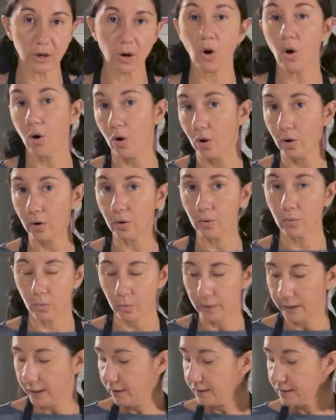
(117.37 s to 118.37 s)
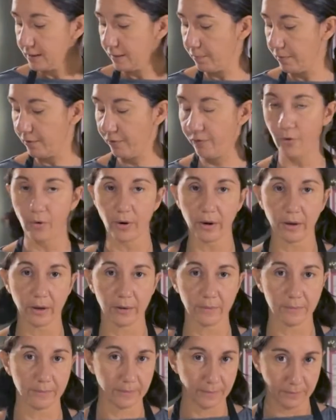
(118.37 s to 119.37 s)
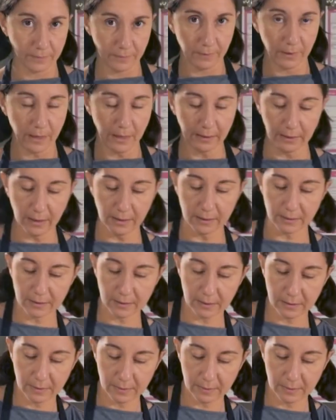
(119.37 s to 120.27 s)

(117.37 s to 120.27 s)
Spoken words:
or with a simple fork, like this,